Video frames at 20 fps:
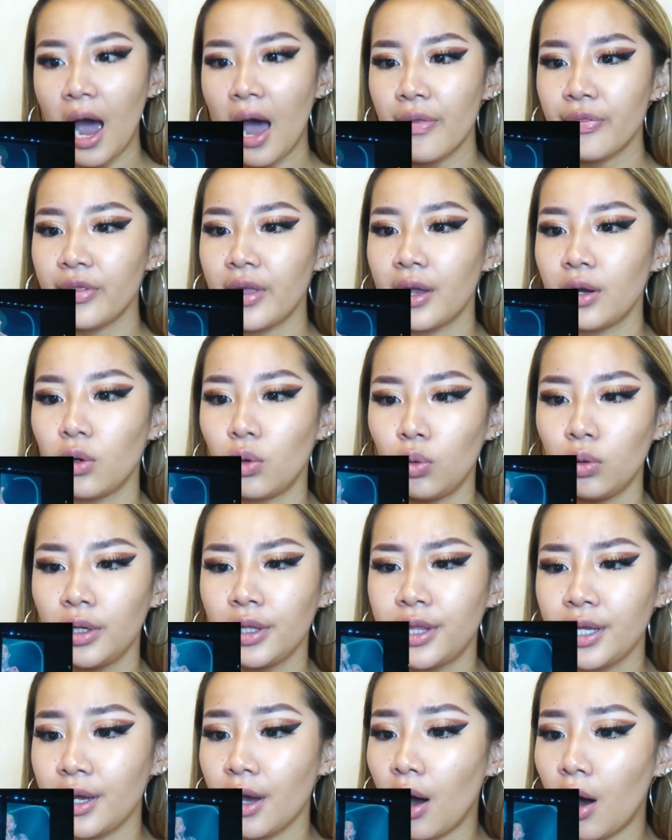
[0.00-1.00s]
And then
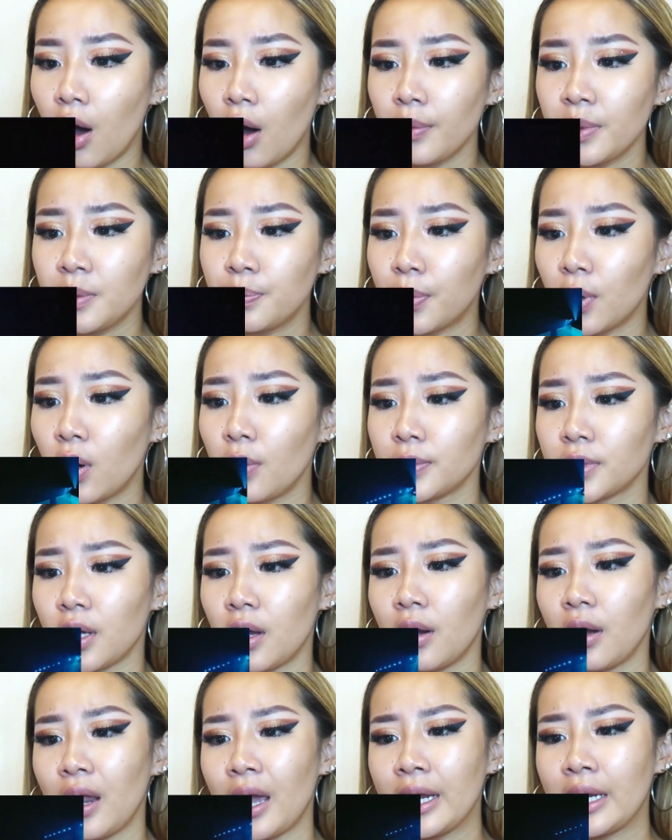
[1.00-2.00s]
all of the army
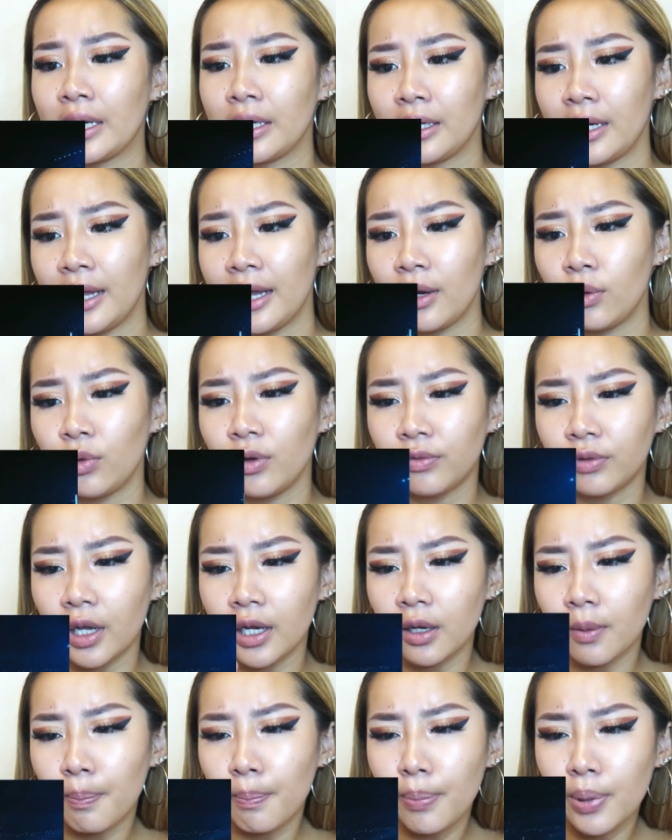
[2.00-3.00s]
bombs are like lit with
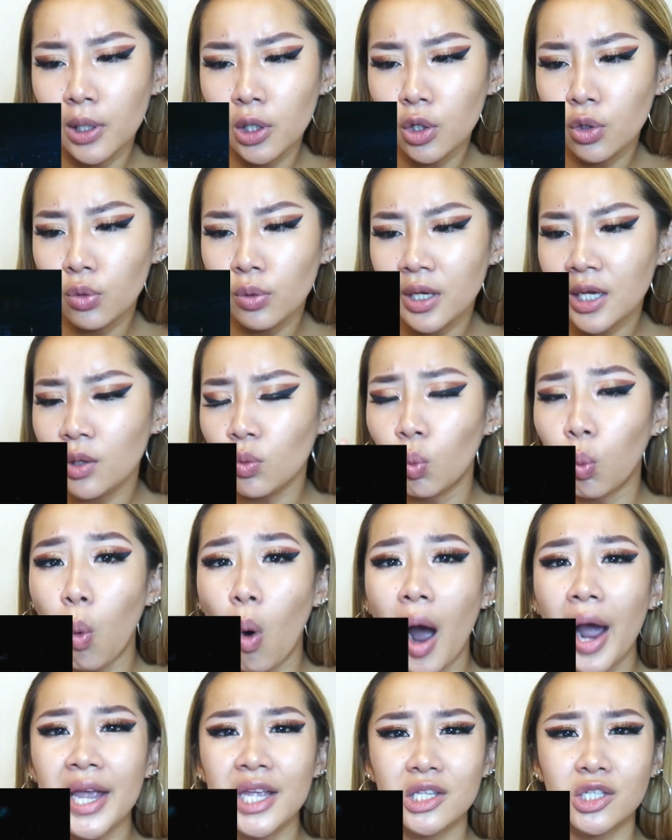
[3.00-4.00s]
like bluey
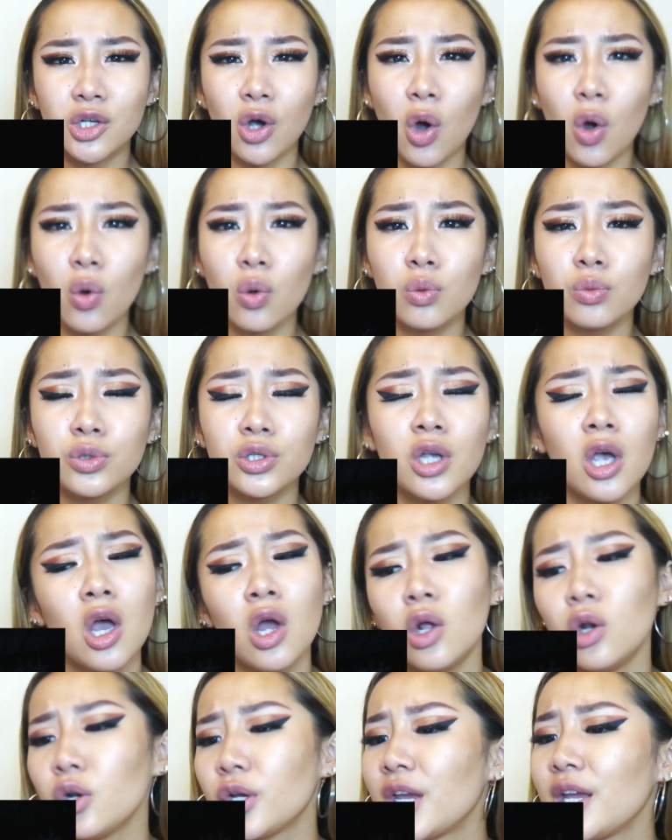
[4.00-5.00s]
white tones,
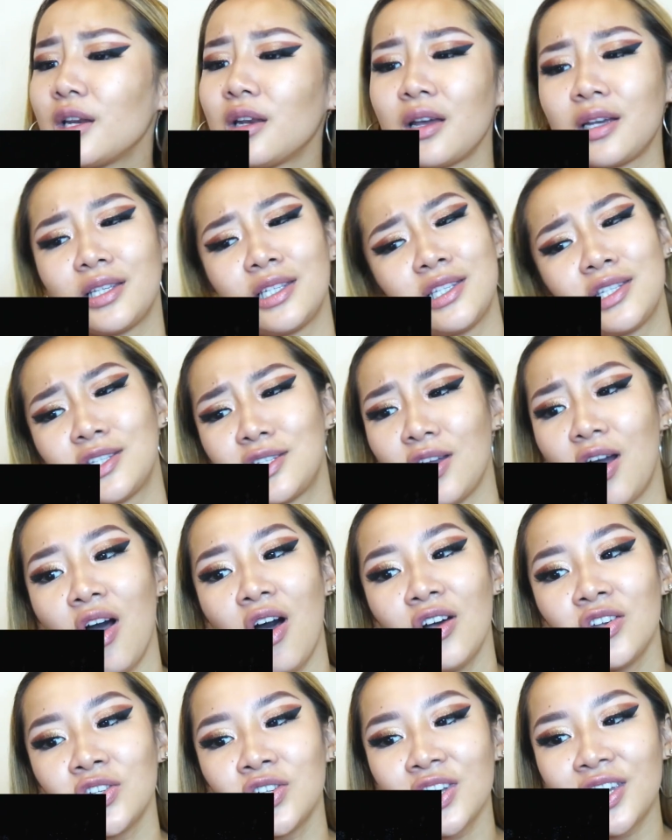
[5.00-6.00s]
looking like
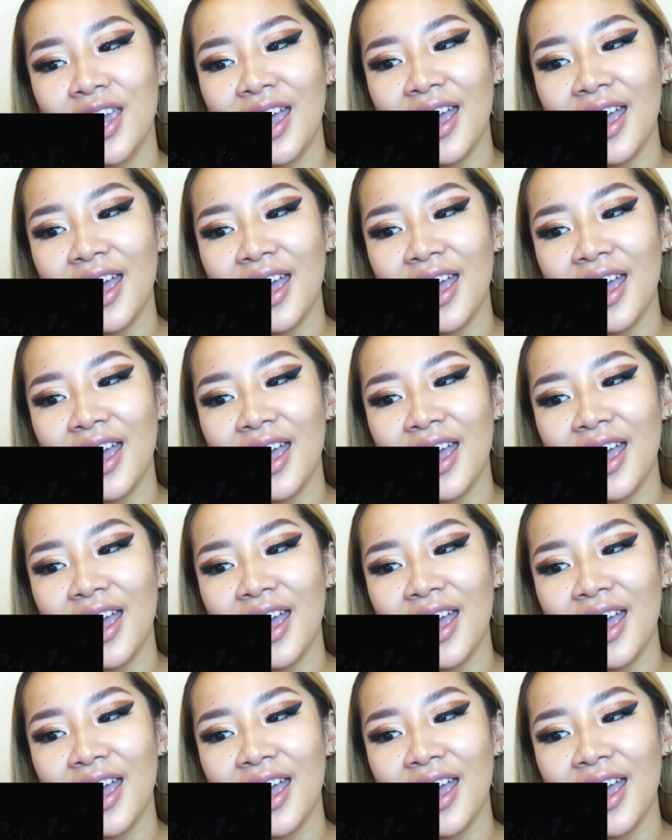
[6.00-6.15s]
stars